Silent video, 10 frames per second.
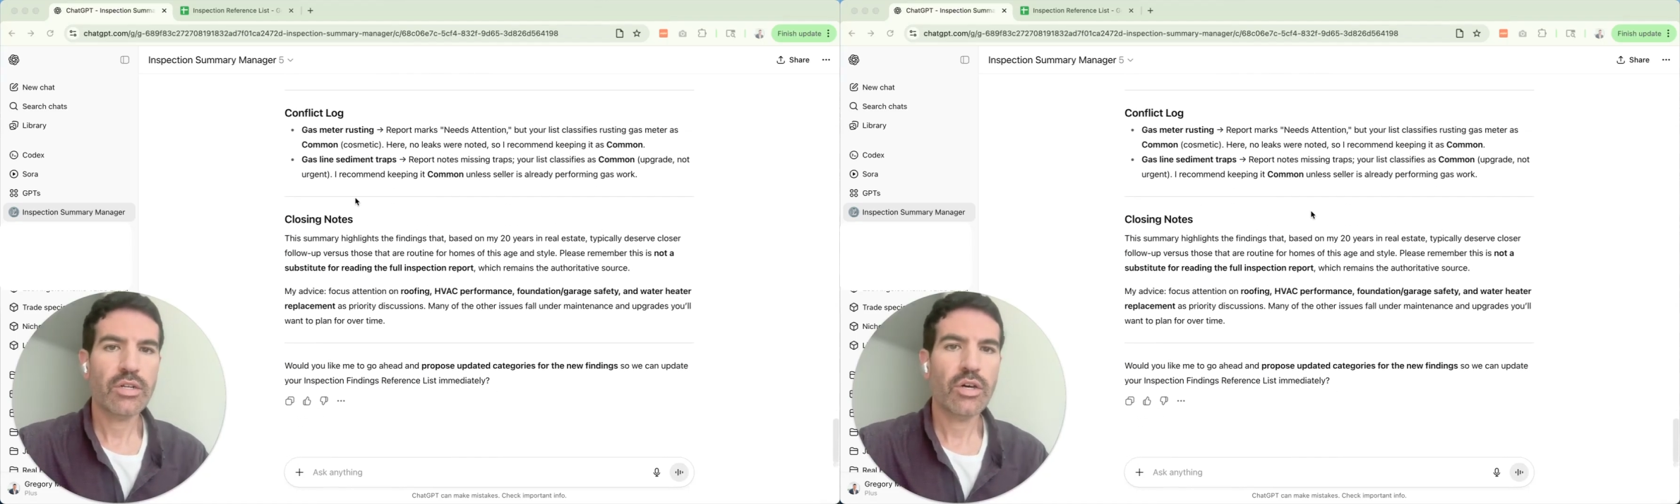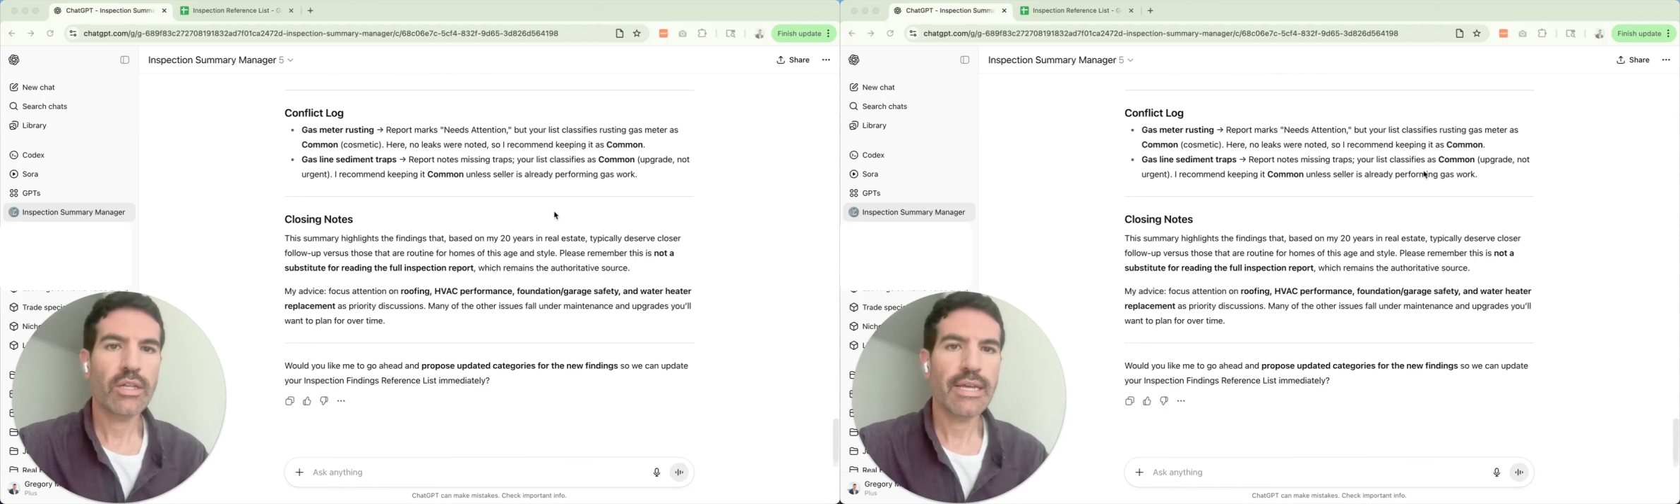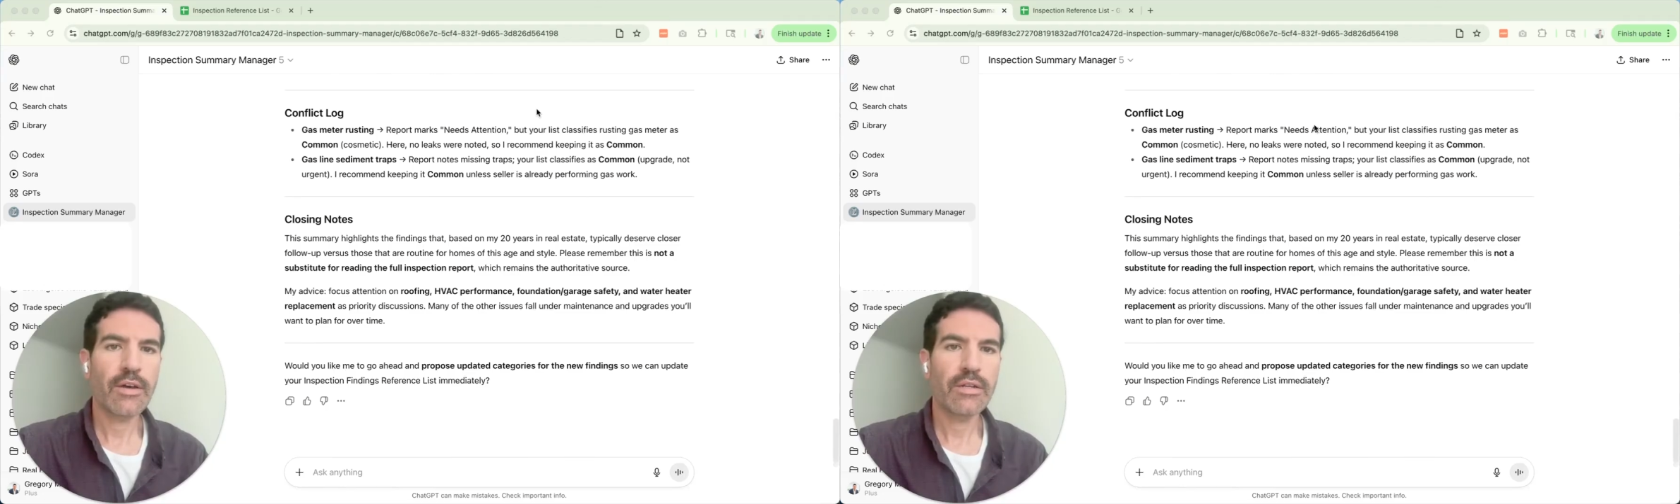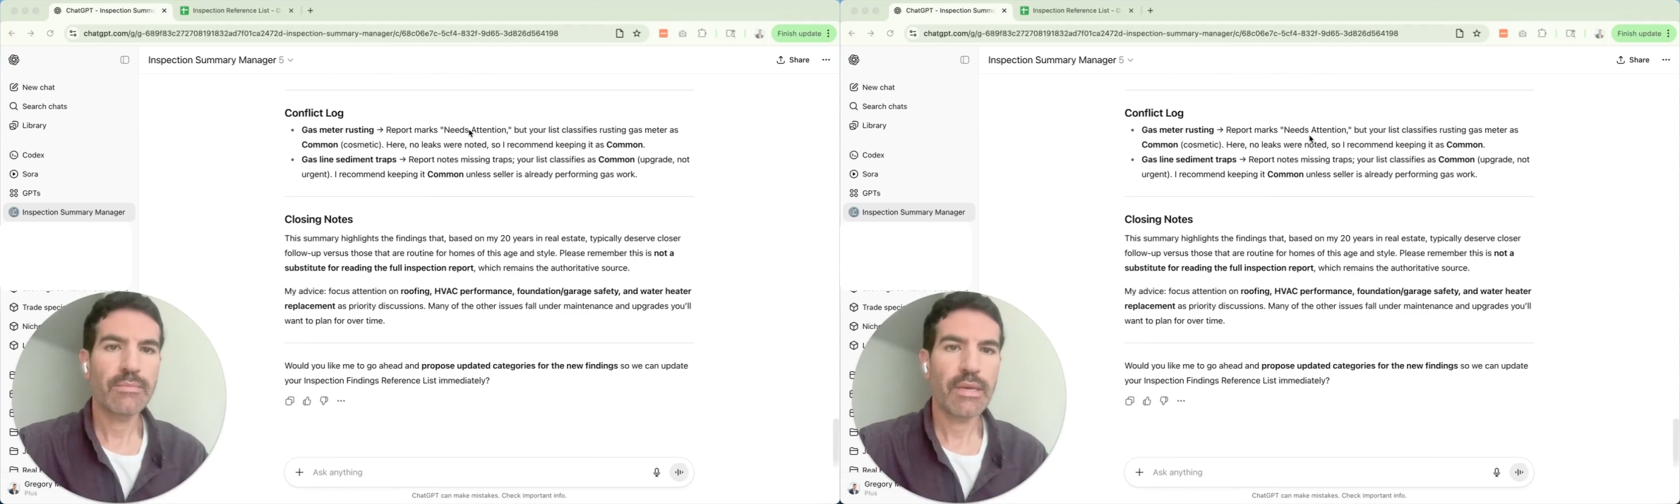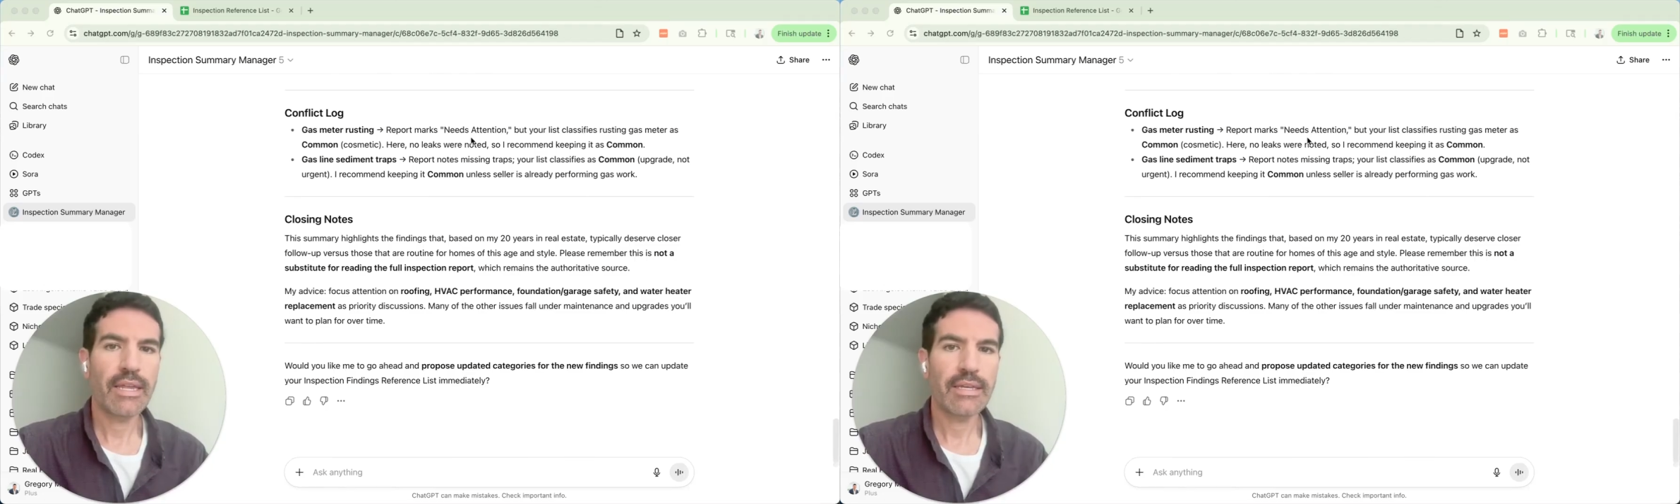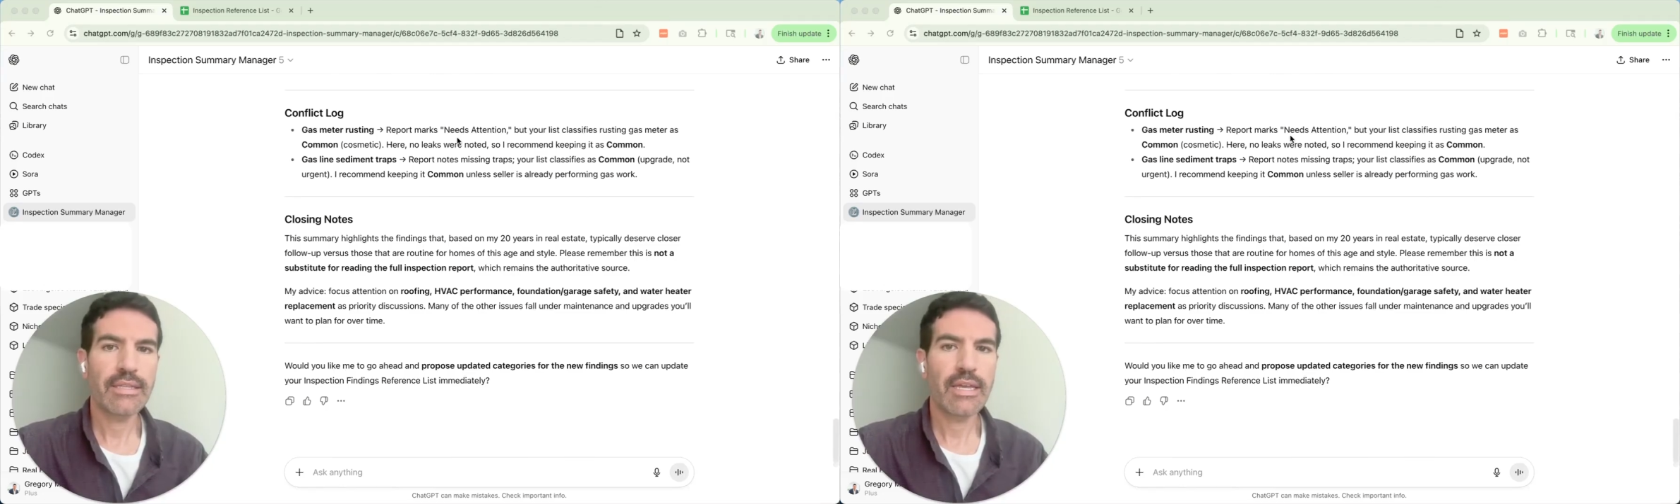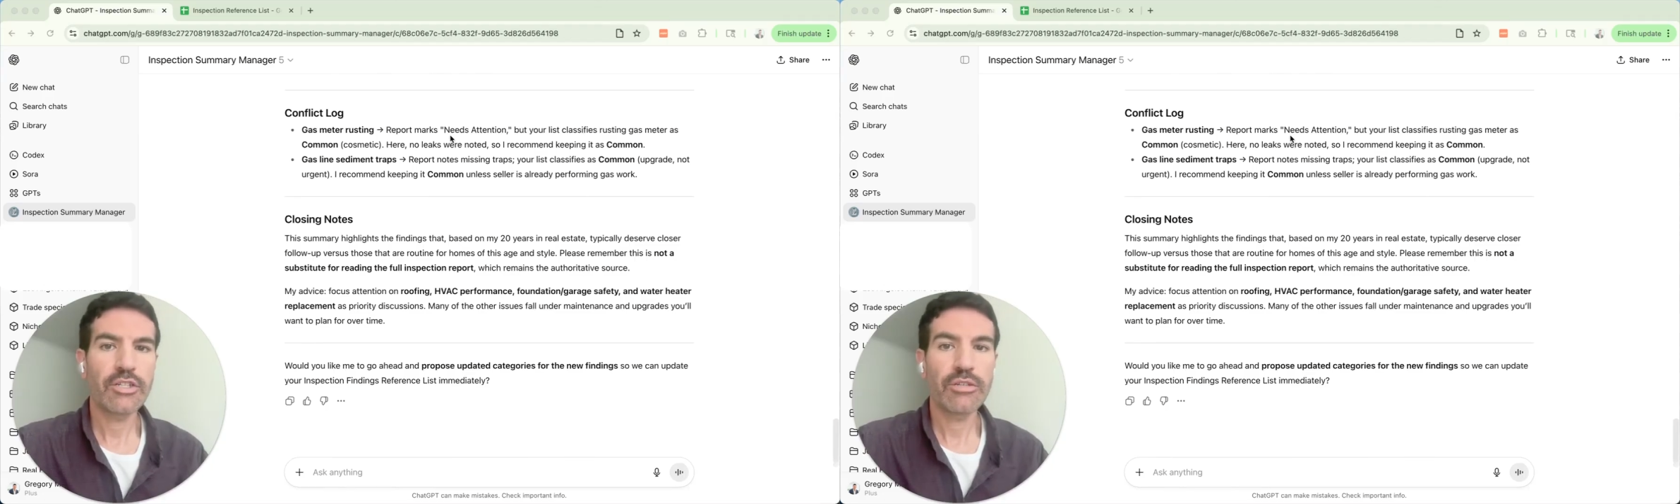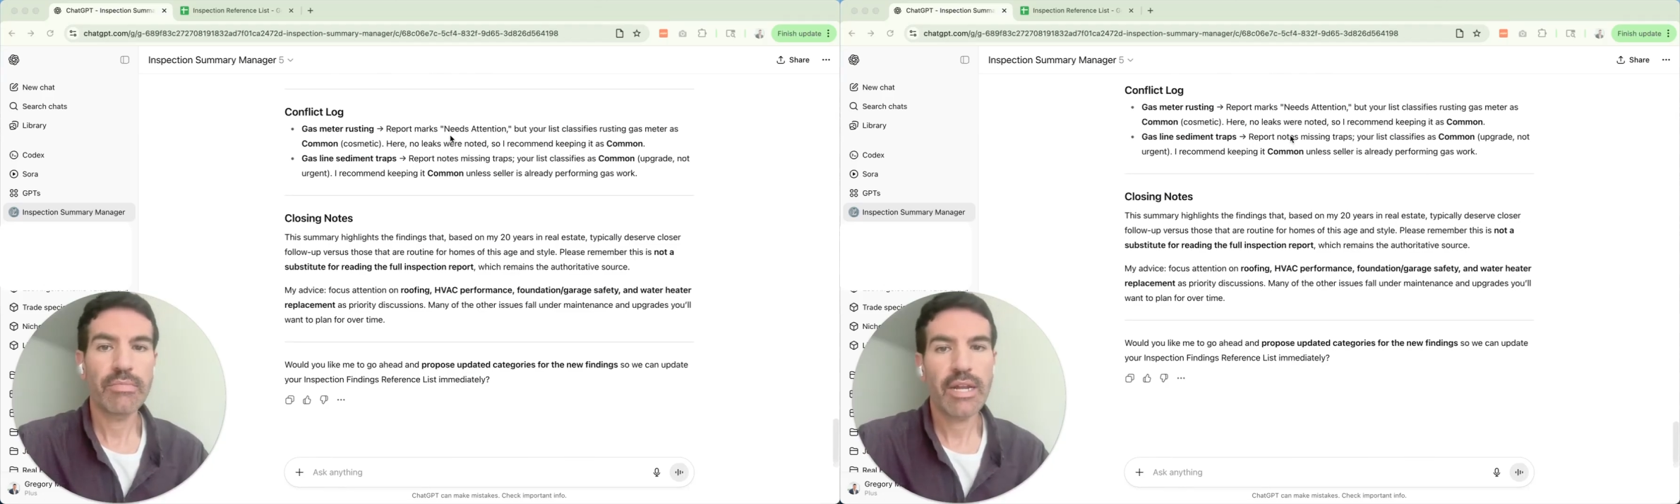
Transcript: called out as needing attention,